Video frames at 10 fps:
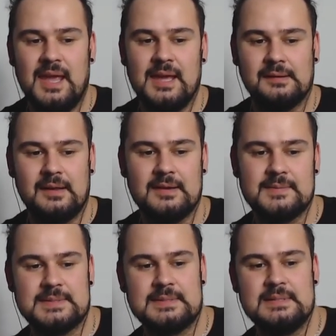and I
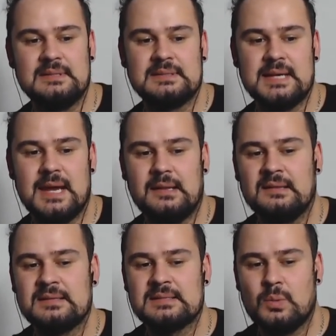see the
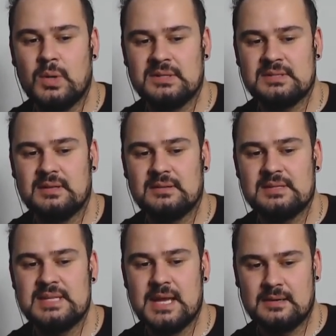title is What's
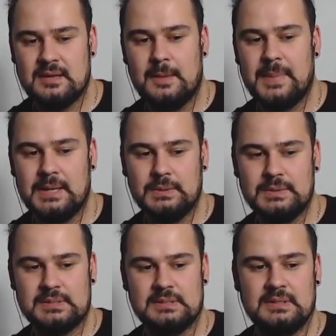That
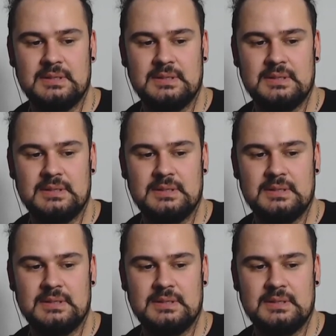About?